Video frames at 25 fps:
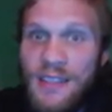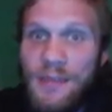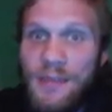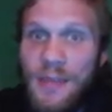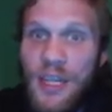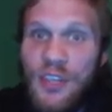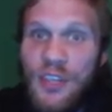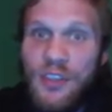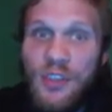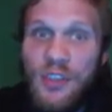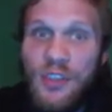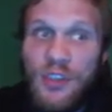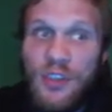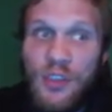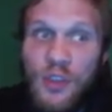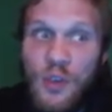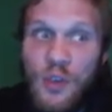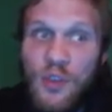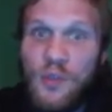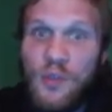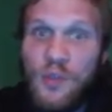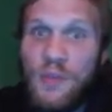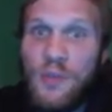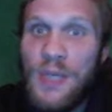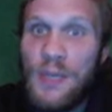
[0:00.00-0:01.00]
to make sure
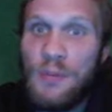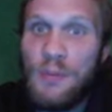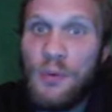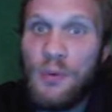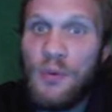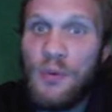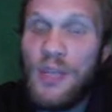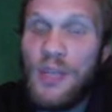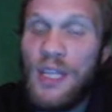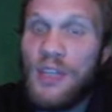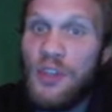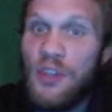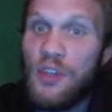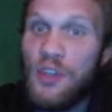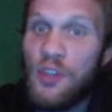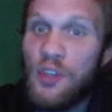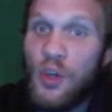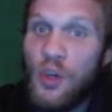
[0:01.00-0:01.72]
those people that